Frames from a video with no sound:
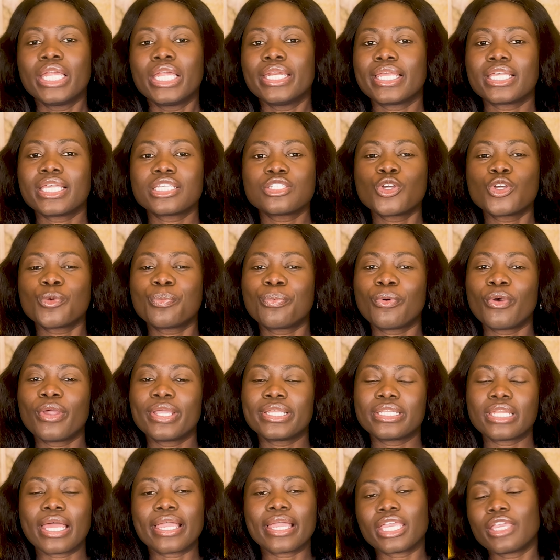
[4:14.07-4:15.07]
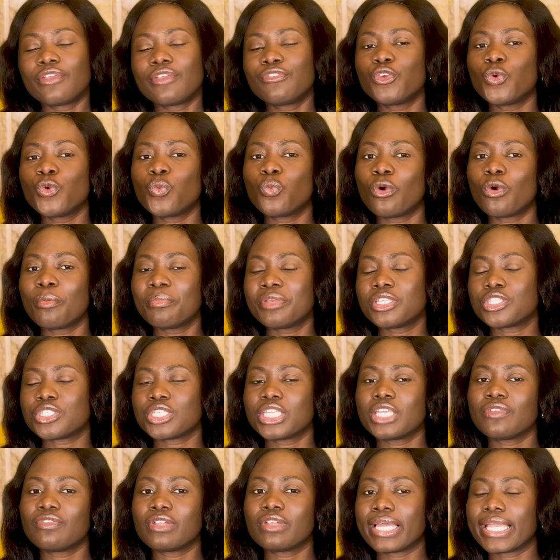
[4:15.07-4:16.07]
there's no point, like if you want me to
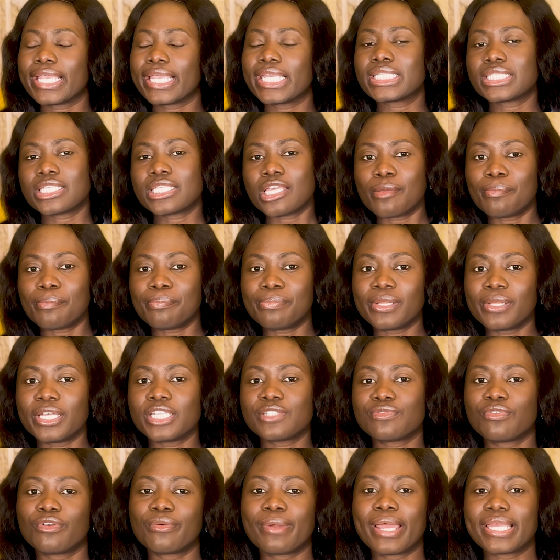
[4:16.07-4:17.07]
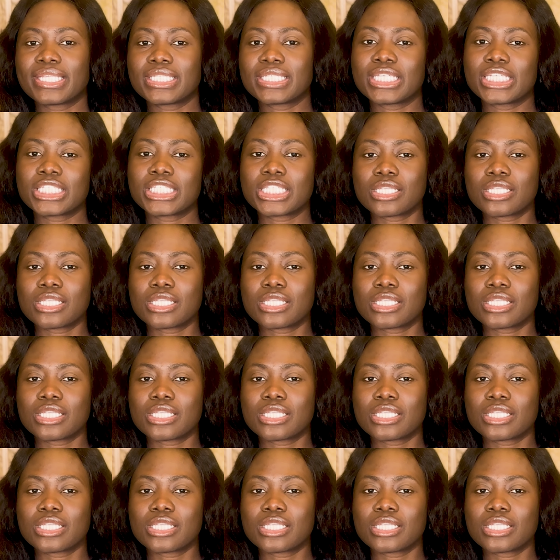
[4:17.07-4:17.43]
give you like a template for writing a